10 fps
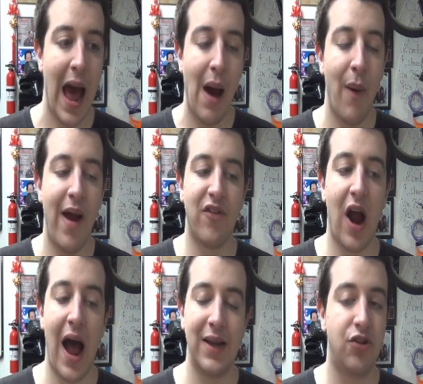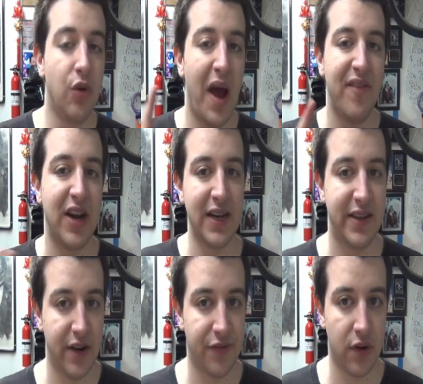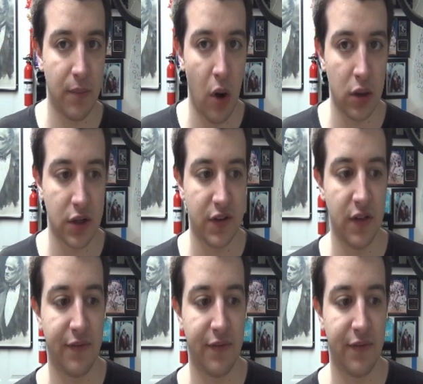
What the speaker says: However, I do have an idea for Monarchs in the